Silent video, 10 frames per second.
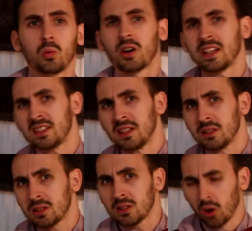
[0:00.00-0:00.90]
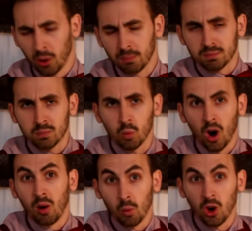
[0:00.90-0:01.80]
What is it? Or
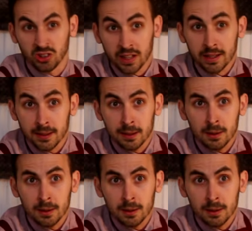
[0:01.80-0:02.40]
what was it?